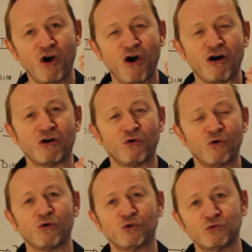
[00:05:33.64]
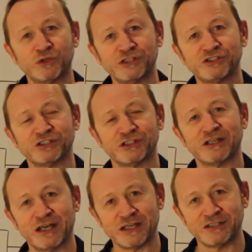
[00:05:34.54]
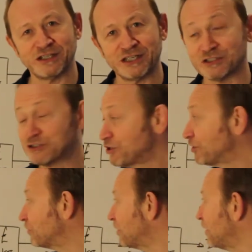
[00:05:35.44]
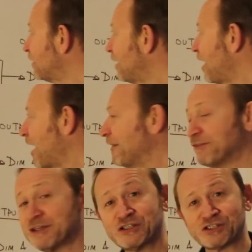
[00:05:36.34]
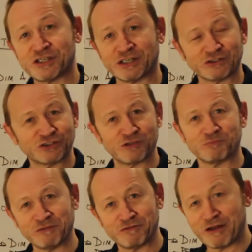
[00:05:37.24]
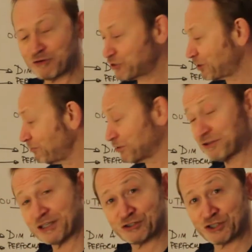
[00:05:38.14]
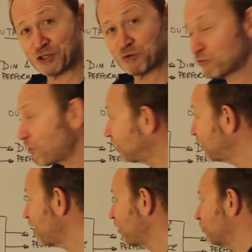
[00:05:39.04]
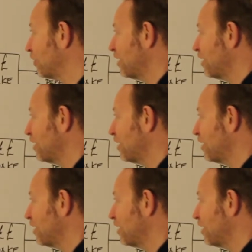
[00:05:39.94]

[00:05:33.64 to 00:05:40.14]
are always adhered to. And these things can be very simple, things that you already know.